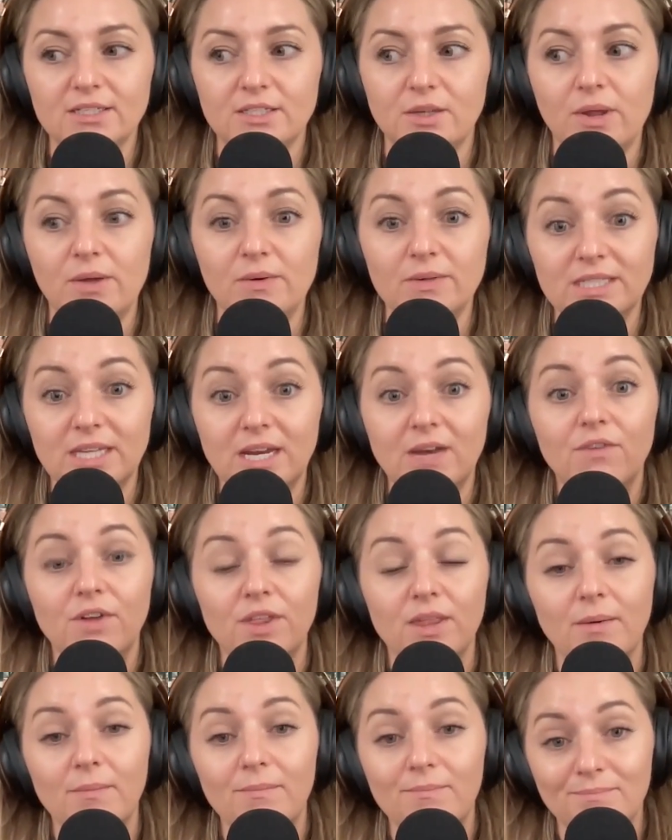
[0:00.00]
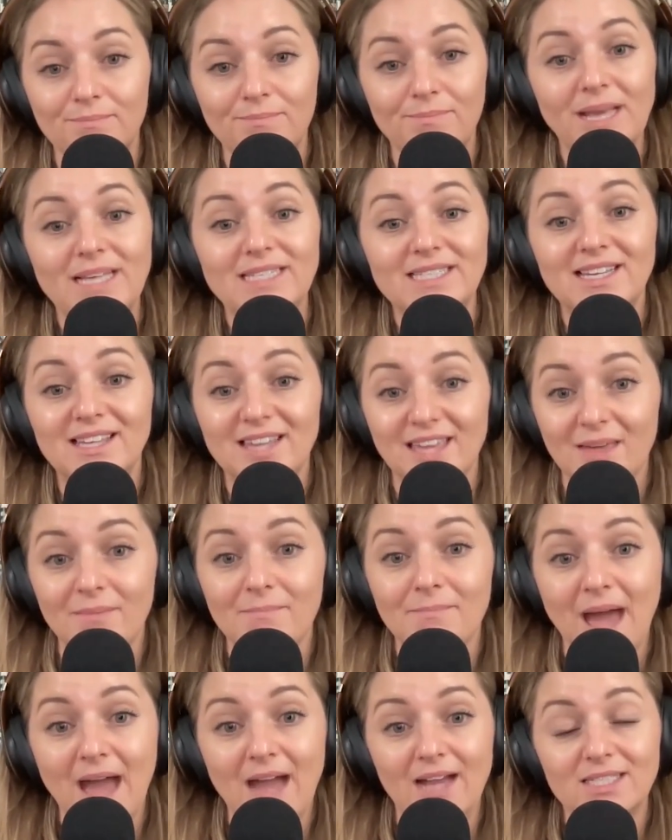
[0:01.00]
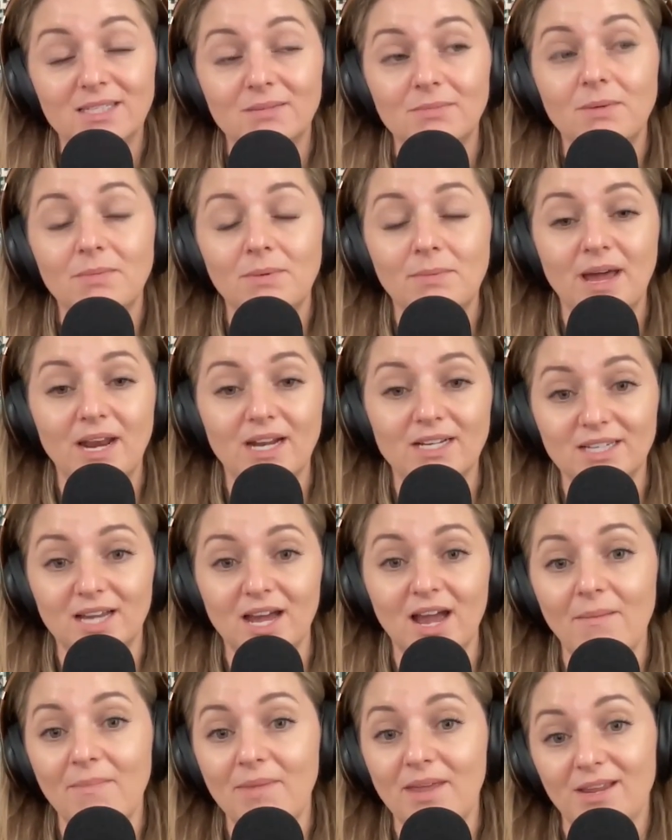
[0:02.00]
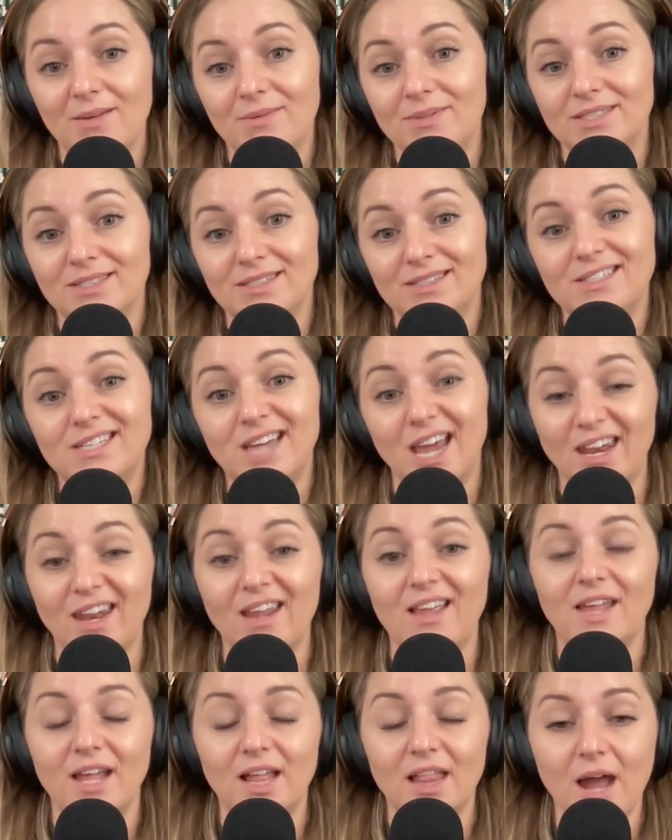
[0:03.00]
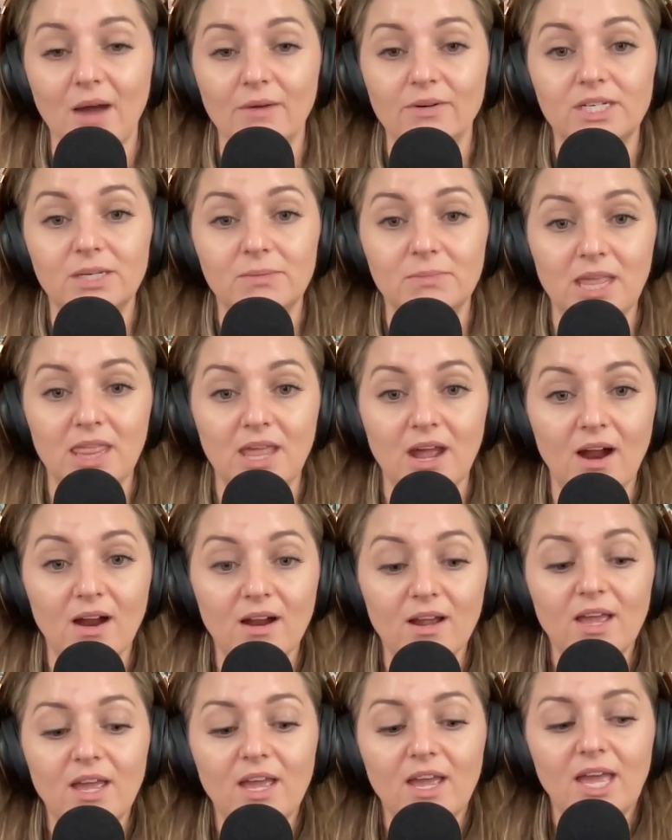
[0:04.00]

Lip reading: So he was in for basically the maximum amount of time that he was technically allowed to be there.